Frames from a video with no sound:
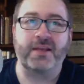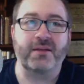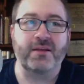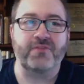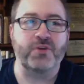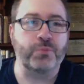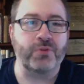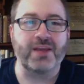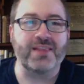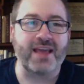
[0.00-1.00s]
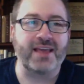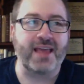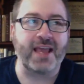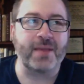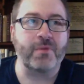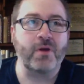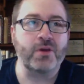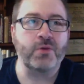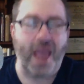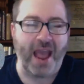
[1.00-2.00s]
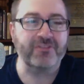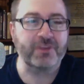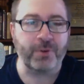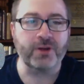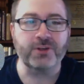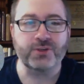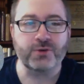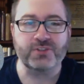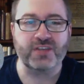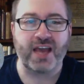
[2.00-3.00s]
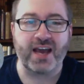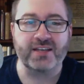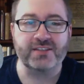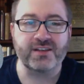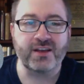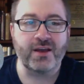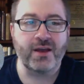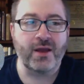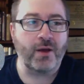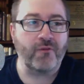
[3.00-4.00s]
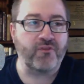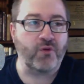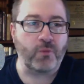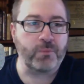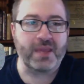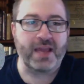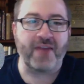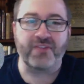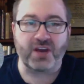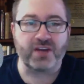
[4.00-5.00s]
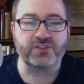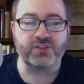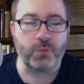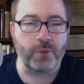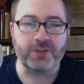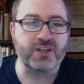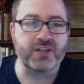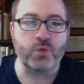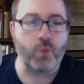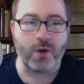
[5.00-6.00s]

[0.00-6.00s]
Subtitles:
if you play that game, you have to punish those guys for being on the ice so much. Then you wear